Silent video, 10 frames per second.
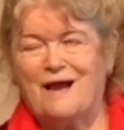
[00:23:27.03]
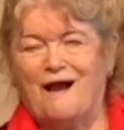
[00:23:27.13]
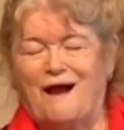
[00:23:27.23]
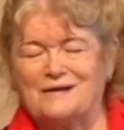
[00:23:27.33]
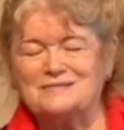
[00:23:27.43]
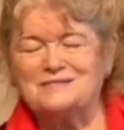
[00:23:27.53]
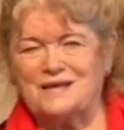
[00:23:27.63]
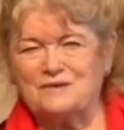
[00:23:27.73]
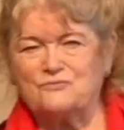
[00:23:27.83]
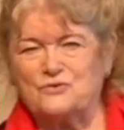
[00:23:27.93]
I'll
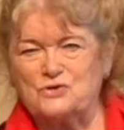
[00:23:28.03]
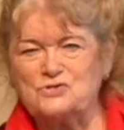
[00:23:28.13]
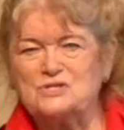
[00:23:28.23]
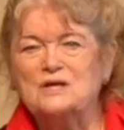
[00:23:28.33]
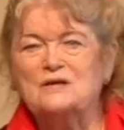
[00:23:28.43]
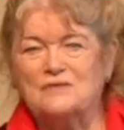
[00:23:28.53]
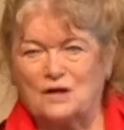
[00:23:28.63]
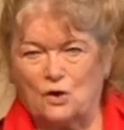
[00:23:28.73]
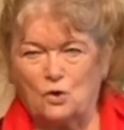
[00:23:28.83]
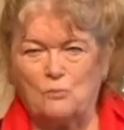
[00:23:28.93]
say it first, then
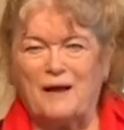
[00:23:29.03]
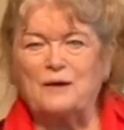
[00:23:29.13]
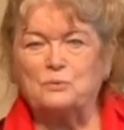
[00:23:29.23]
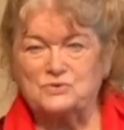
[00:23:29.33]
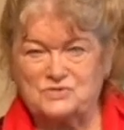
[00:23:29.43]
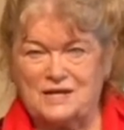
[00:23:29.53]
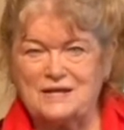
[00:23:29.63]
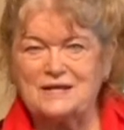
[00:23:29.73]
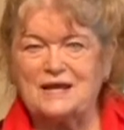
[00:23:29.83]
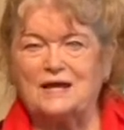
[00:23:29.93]
I'll go back, we'll say it
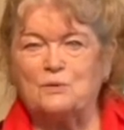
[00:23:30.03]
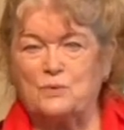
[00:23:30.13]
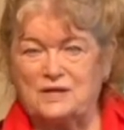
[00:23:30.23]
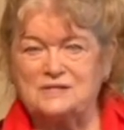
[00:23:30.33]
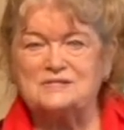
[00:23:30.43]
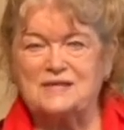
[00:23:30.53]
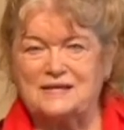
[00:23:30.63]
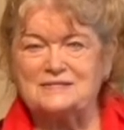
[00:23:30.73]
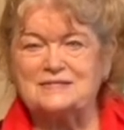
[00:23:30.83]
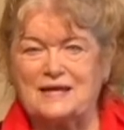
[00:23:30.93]
again, and we can say
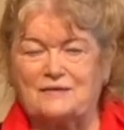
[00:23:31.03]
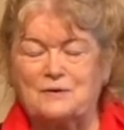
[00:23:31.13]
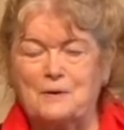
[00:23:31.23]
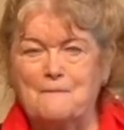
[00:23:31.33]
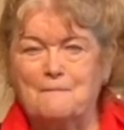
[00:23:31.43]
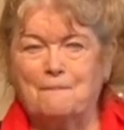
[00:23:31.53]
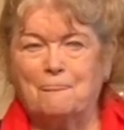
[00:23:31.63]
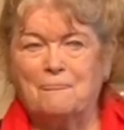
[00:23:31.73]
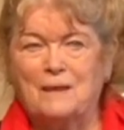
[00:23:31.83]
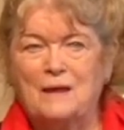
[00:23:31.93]
it together.
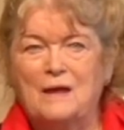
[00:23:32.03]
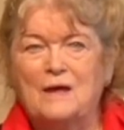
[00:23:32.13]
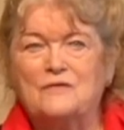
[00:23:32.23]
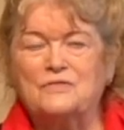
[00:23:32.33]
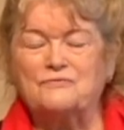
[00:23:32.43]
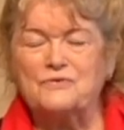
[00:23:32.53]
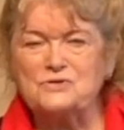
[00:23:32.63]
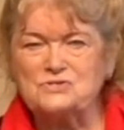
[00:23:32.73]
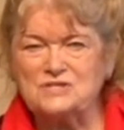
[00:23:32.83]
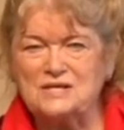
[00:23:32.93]
The
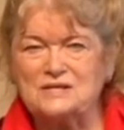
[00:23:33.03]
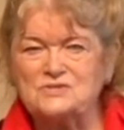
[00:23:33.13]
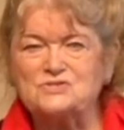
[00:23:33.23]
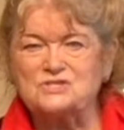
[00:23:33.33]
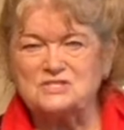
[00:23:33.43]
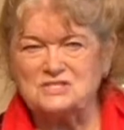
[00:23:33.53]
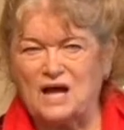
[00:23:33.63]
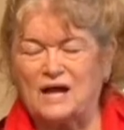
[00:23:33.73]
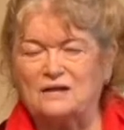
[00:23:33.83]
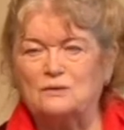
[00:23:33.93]
first thing is the
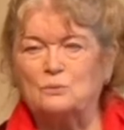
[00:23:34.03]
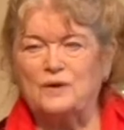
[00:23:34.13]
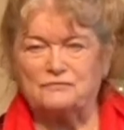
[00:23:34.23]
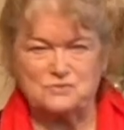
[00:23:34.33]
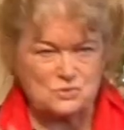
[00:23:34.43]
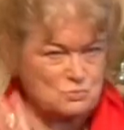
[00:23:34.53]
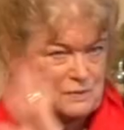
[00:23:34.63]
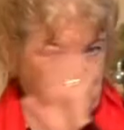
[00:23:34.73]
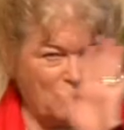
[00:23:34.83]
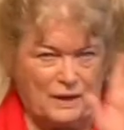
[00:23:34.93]
denial. We have to
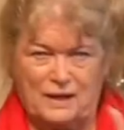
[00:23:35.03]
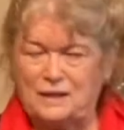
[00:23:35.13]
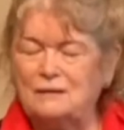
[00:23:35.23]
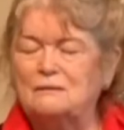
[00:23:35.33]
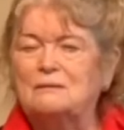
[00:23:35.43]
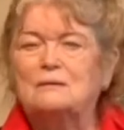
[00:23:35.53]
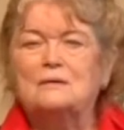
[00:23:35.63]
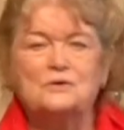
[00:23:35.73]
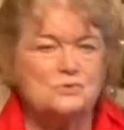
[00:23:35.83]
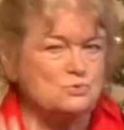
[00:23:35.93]
sweep away
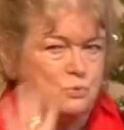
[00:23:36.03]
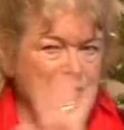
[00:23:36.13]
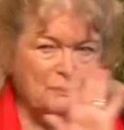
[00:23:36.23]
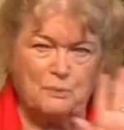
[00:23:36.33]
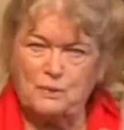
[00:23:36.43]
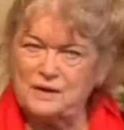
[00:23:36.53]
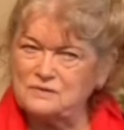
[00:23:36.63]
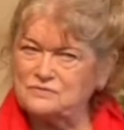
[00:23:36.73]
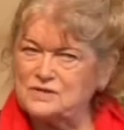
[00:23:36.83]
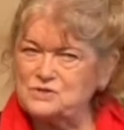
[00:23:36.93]
the
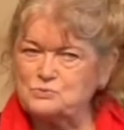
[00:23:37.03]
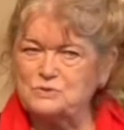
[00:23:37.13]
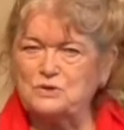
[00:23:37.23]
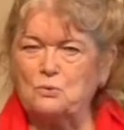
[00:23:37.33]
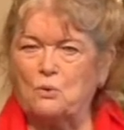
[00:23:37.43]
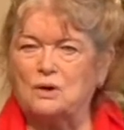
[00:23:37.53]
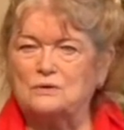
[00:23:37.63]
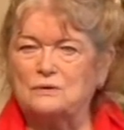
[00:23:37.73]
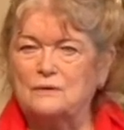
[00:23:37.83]
things we don't want.